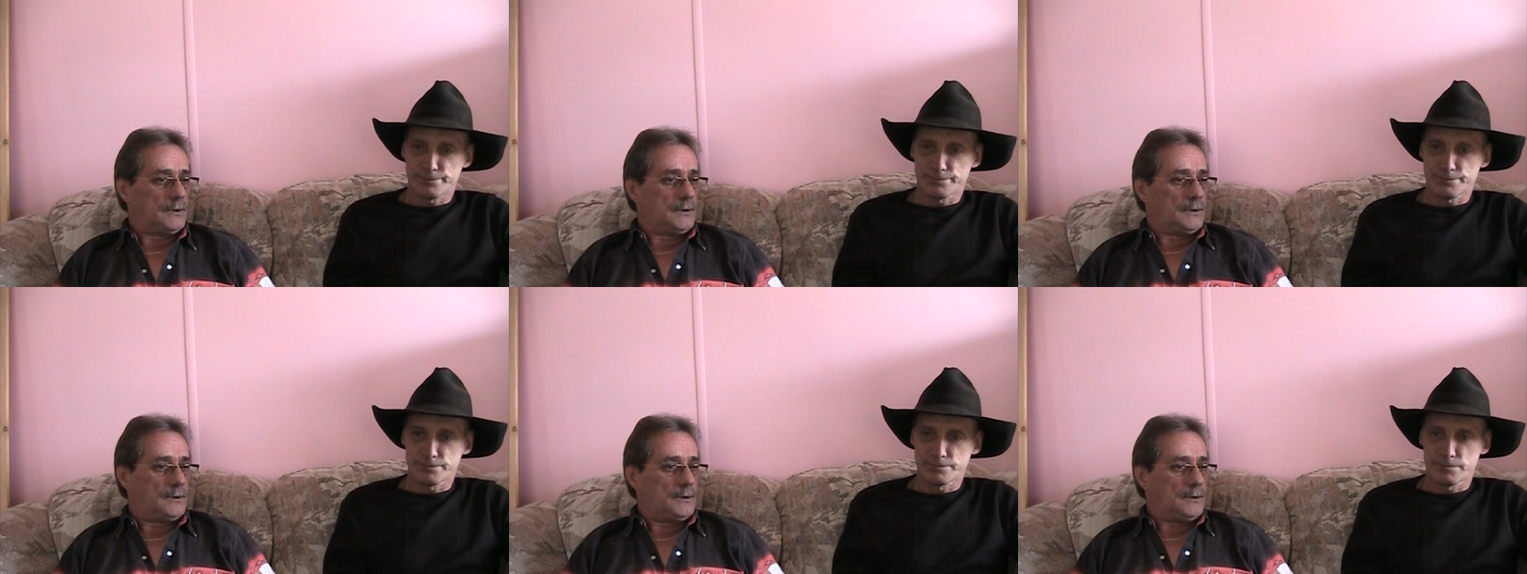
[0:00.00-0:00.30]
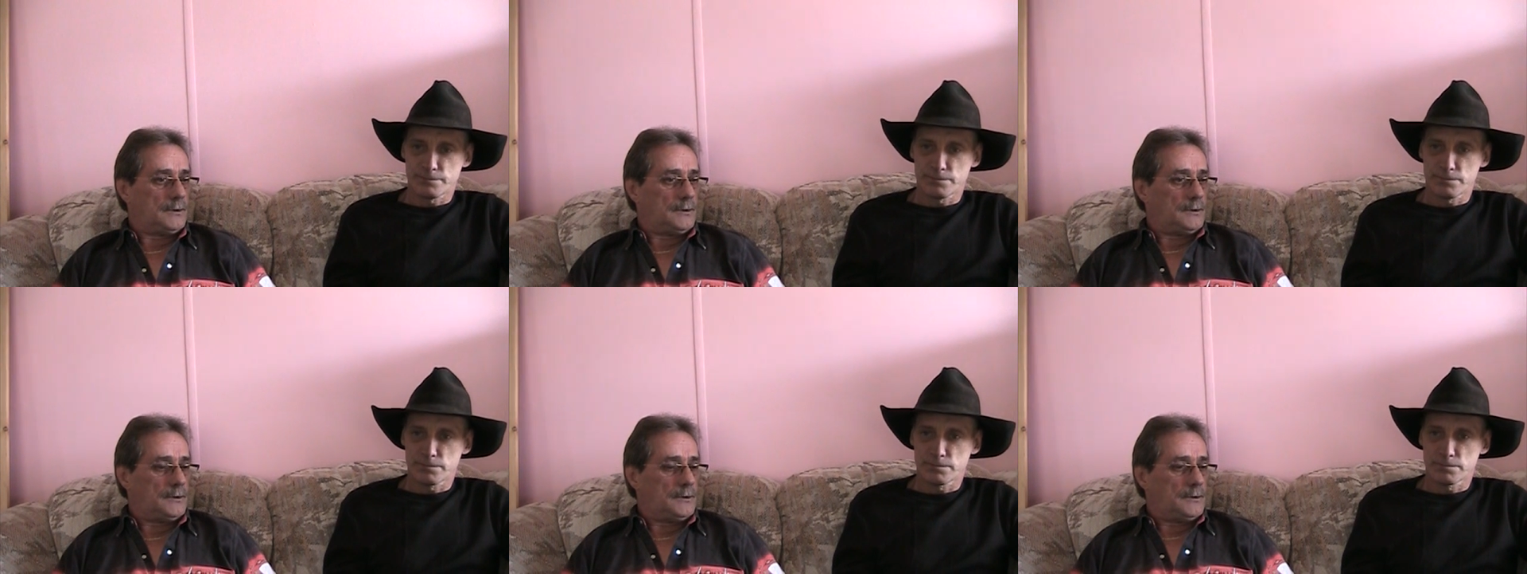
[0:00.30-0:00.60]

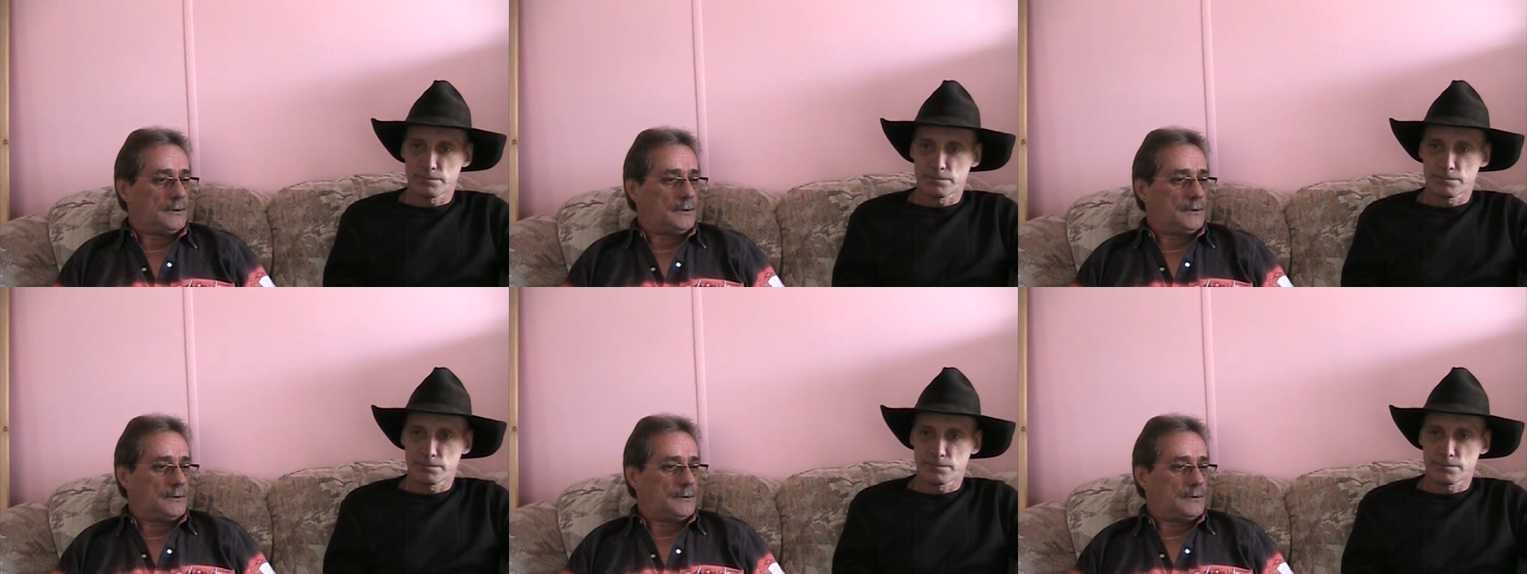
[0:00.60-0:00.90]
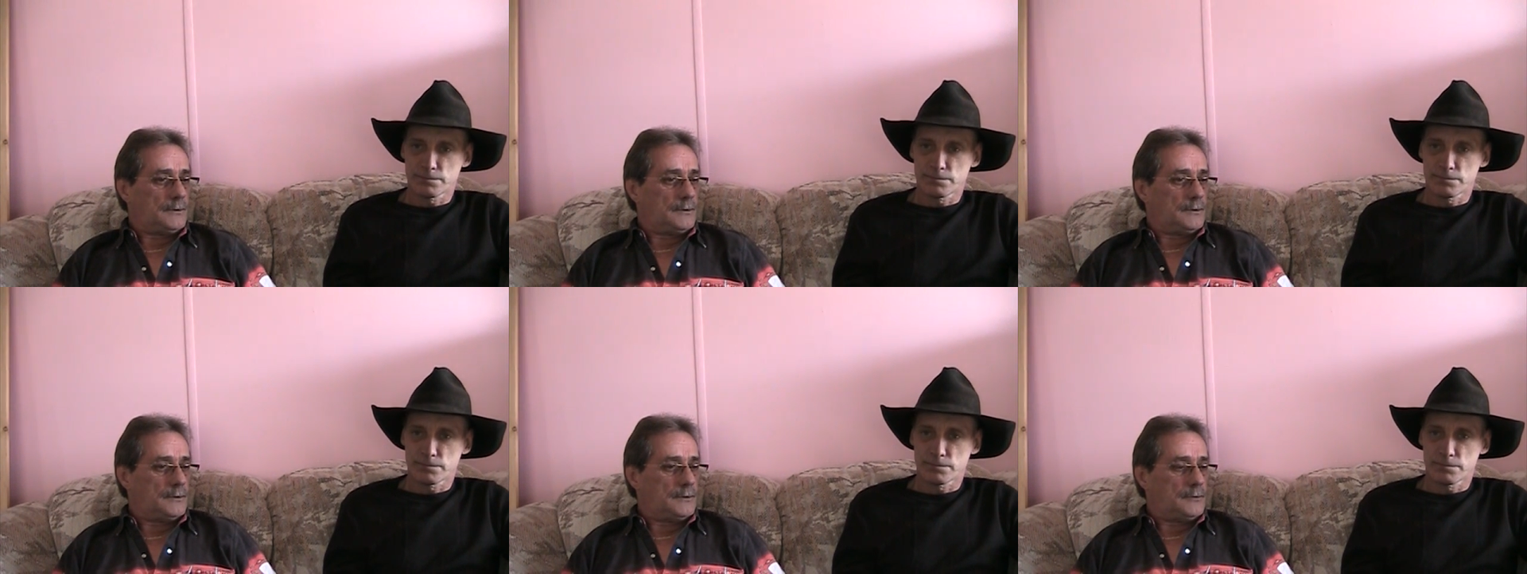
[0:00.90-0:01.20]

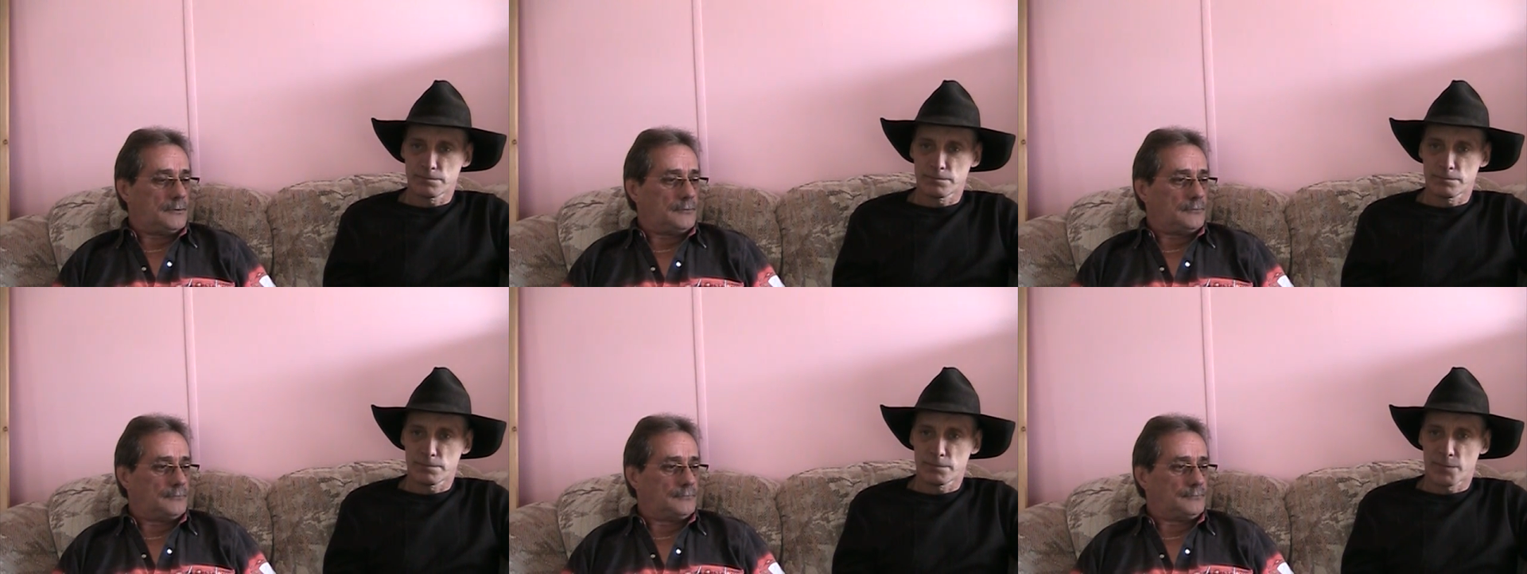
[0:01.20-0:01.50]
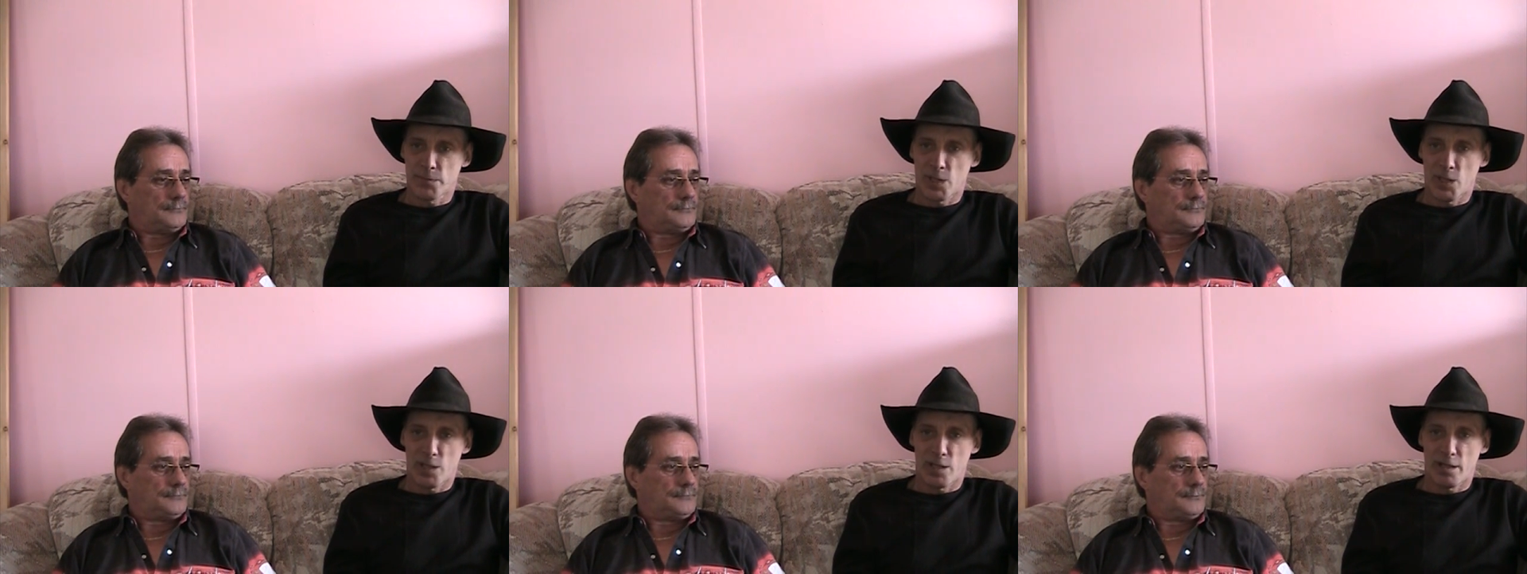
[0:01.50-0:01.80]

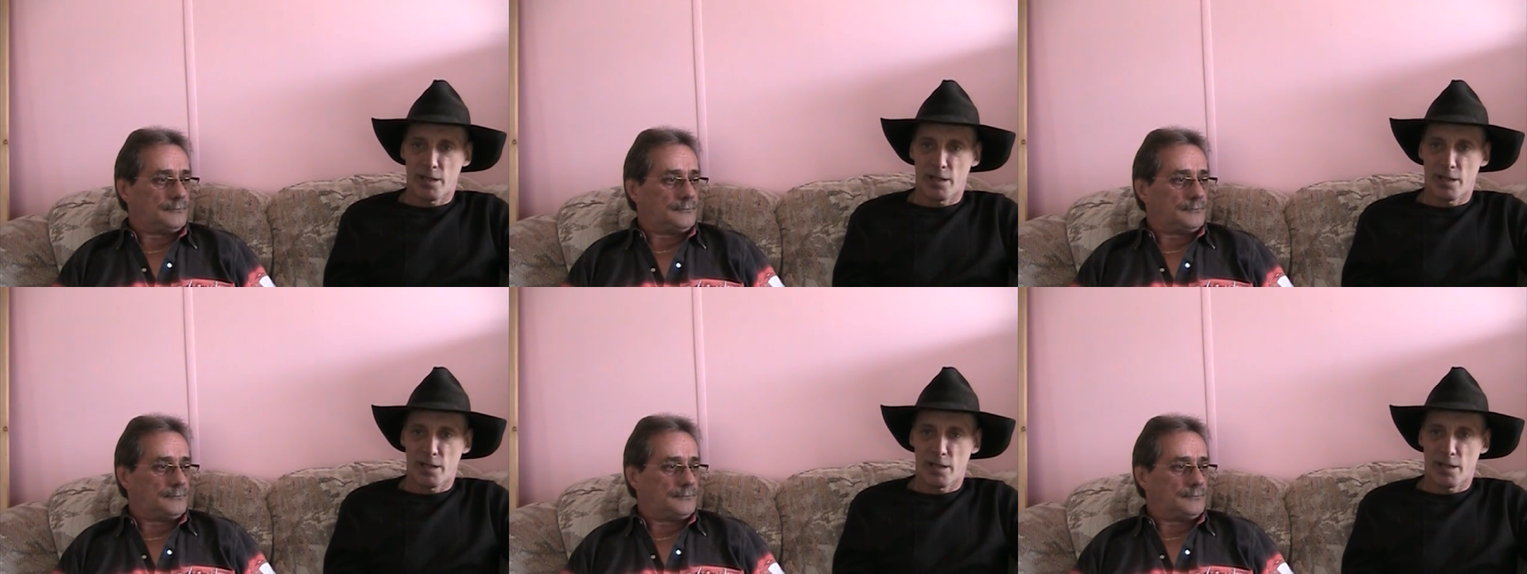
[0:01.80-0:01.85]
[no speech]